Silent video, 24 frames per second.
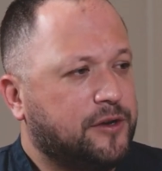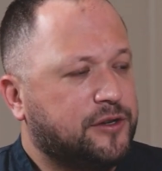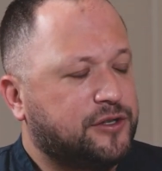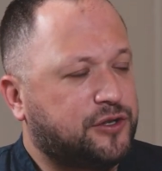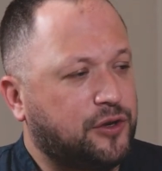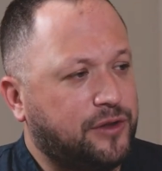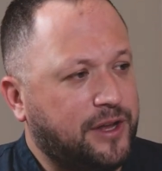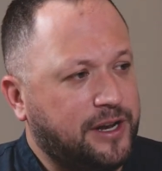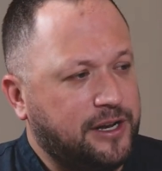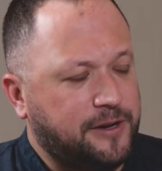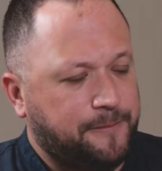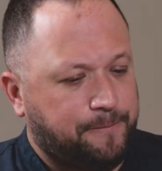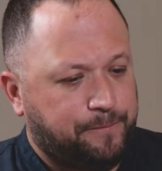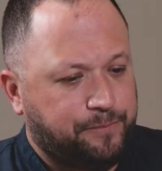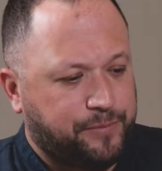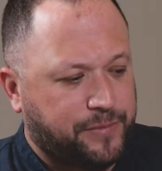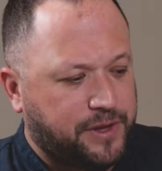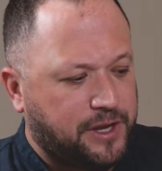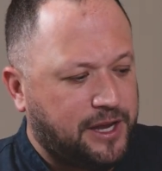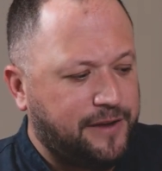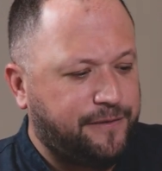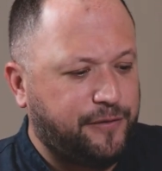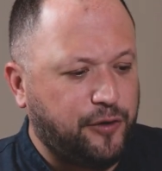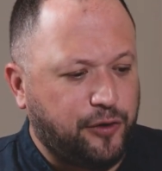So then,
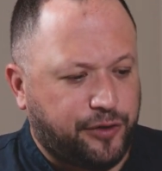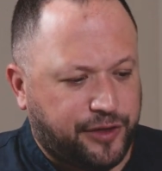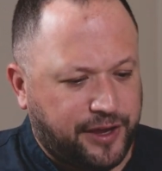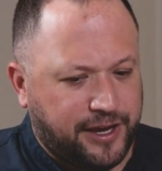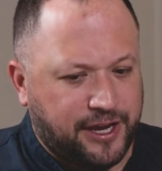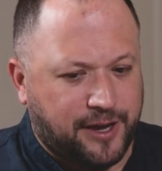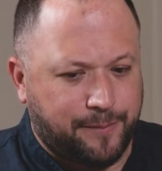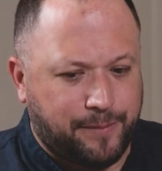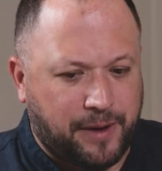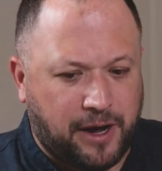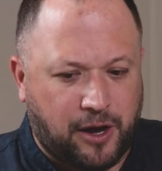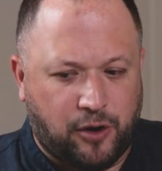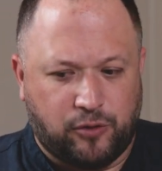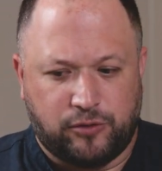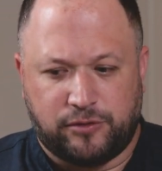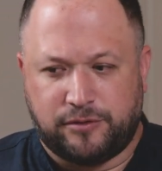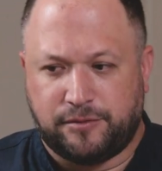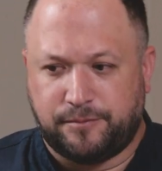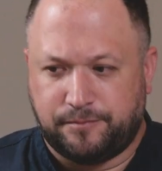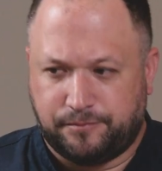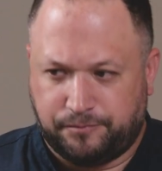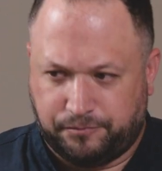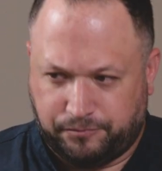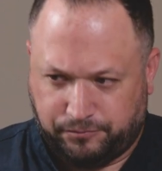if you think about
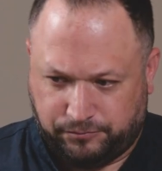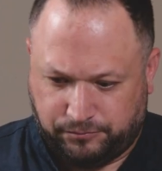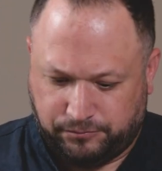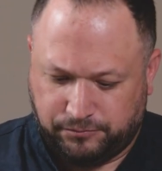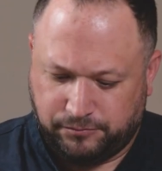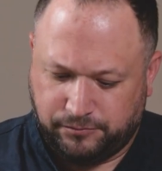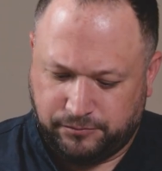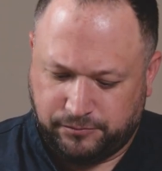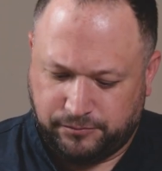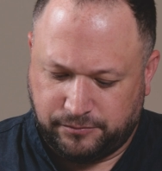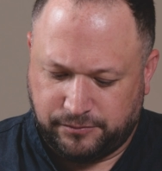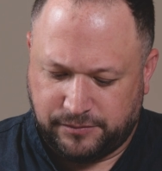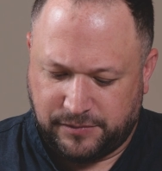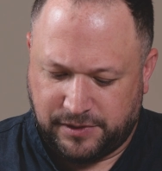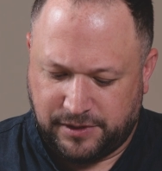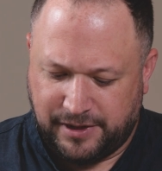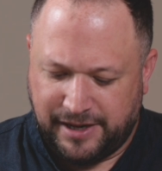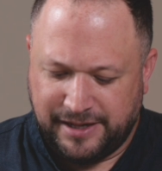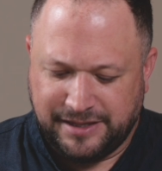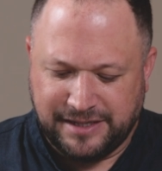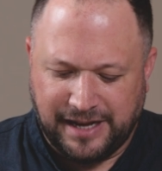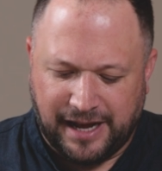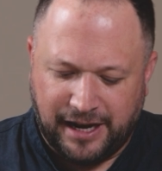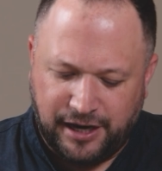
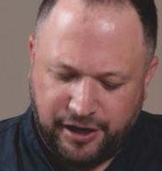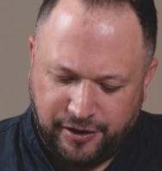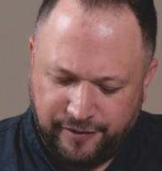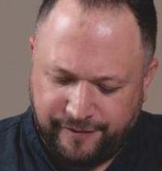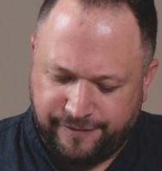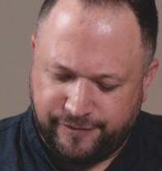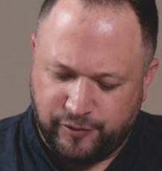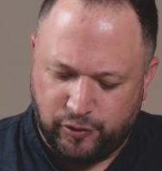Italian